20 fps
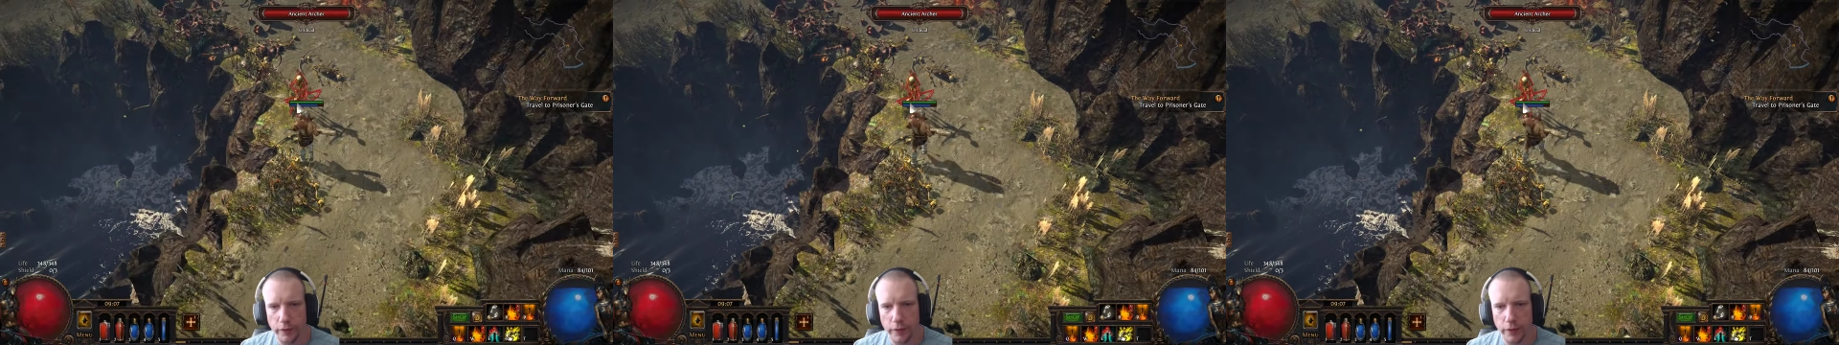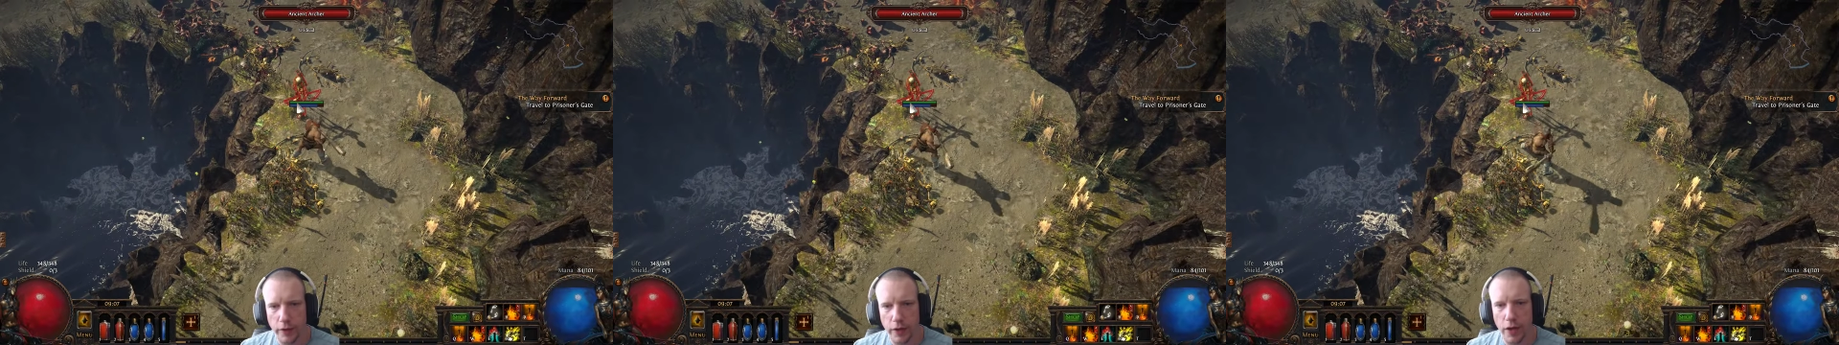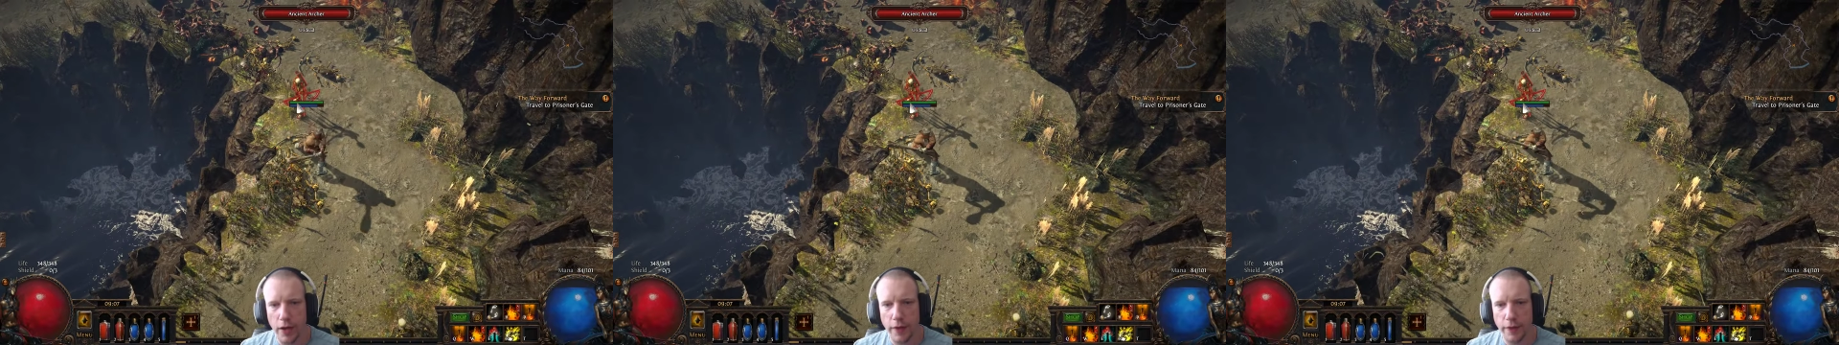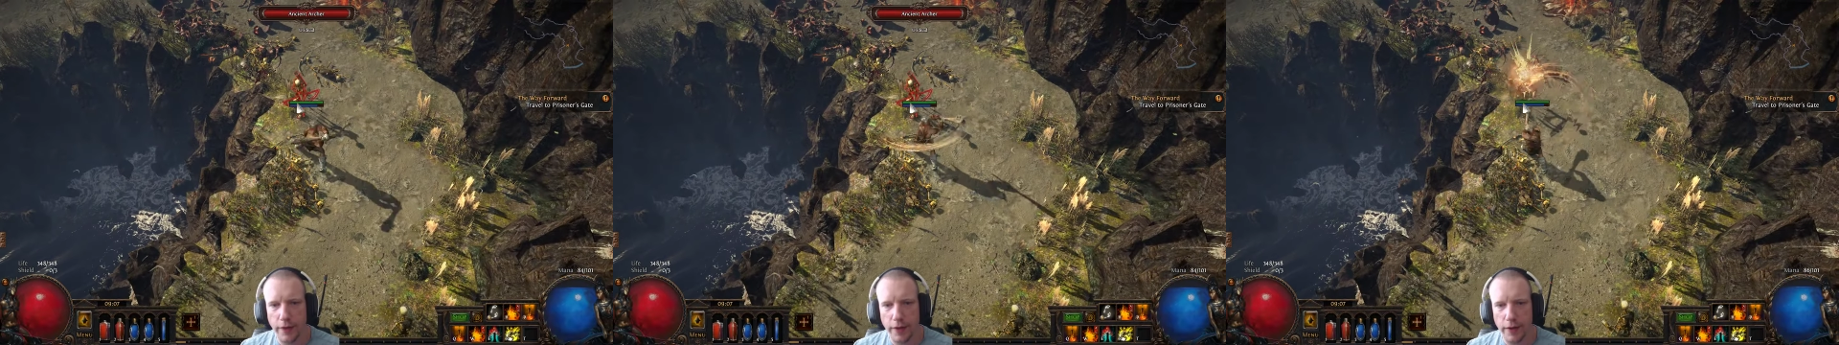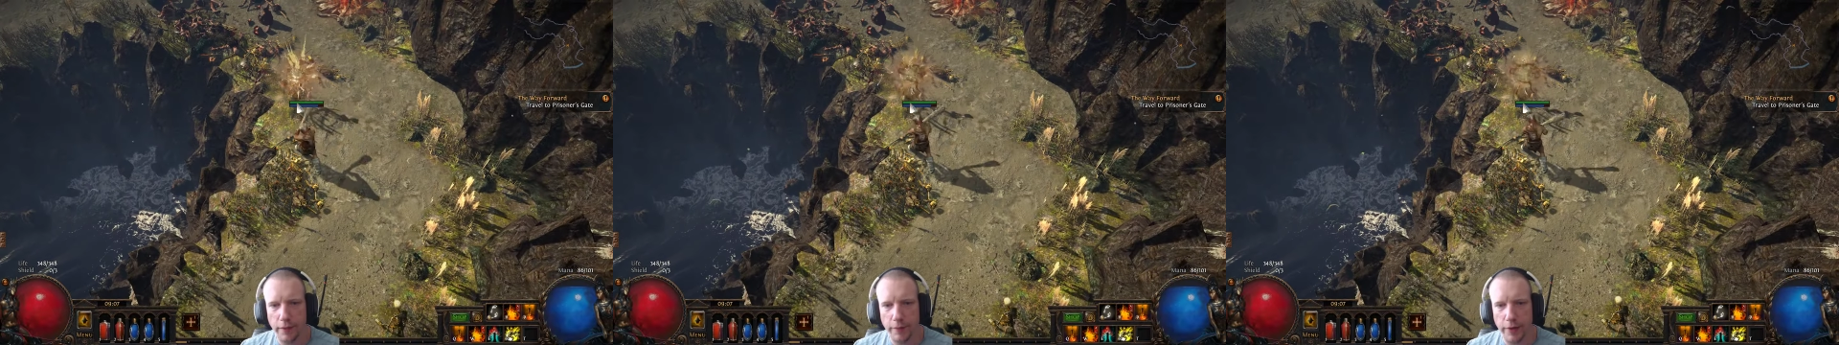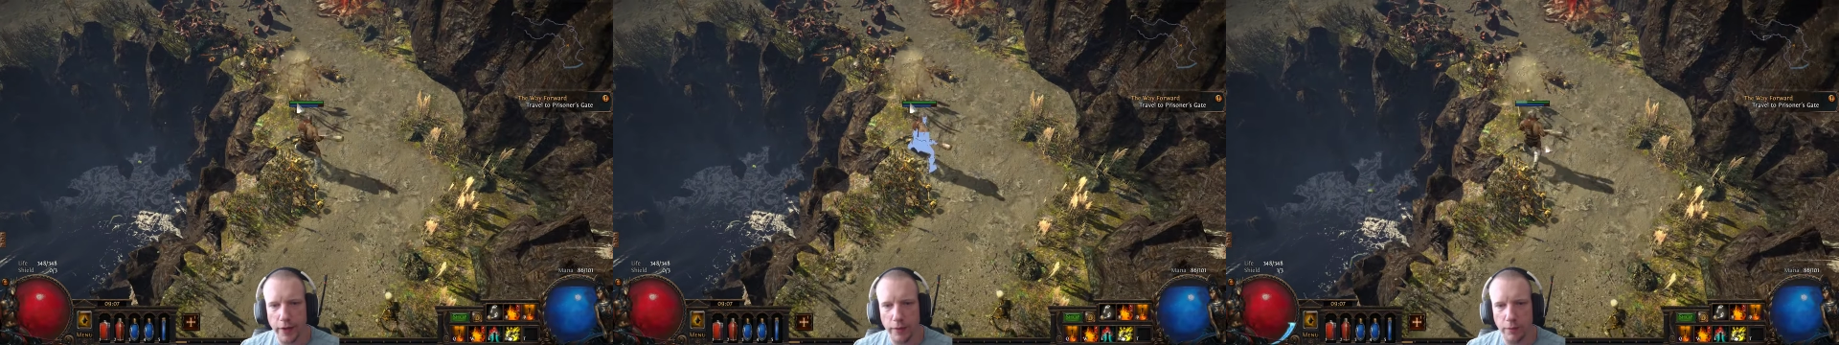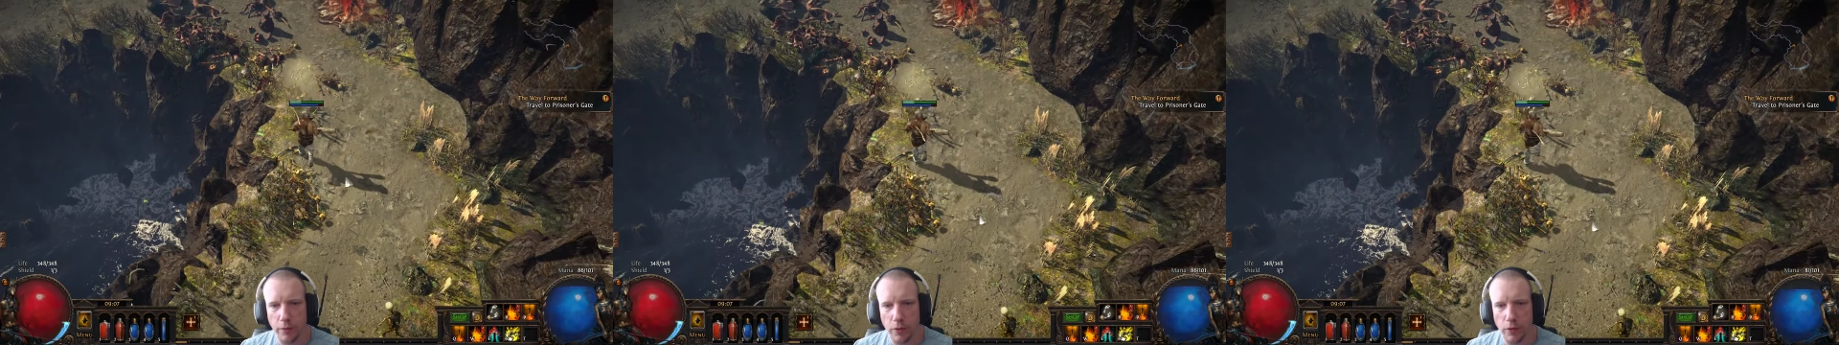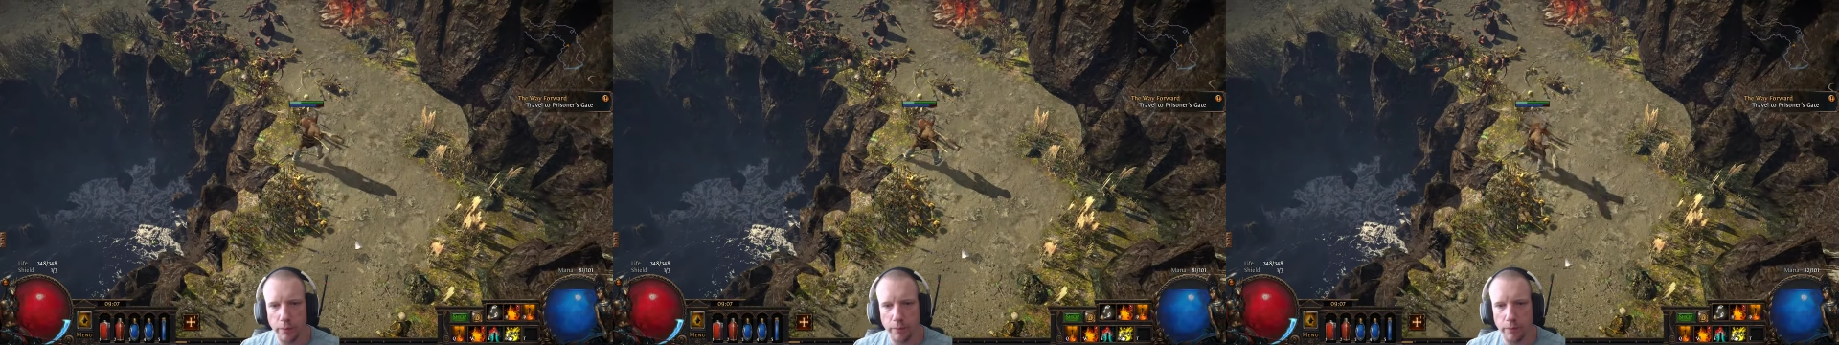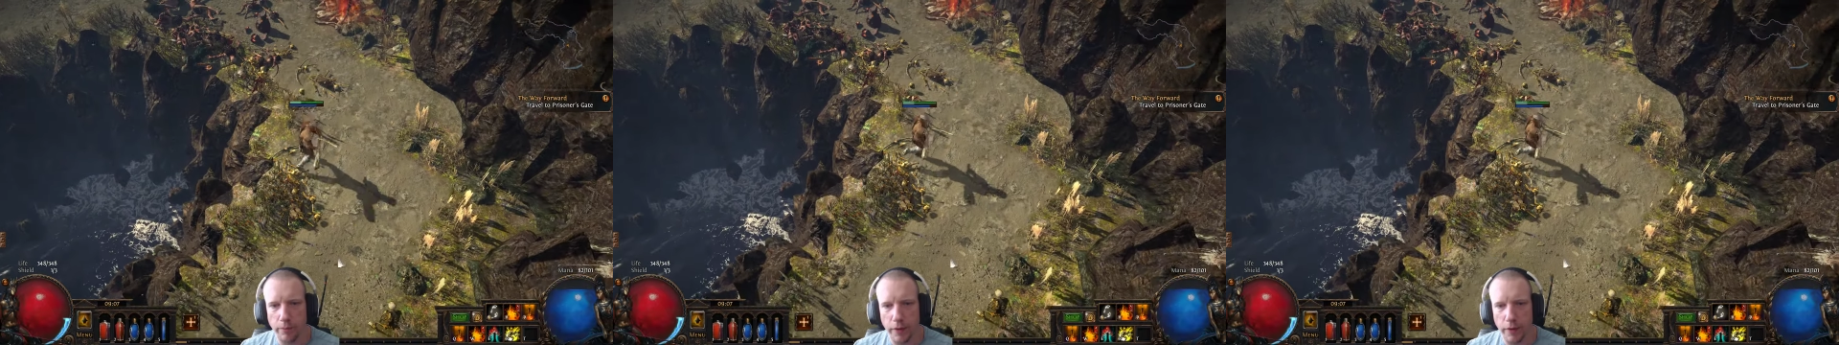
No, I think I'm getting more.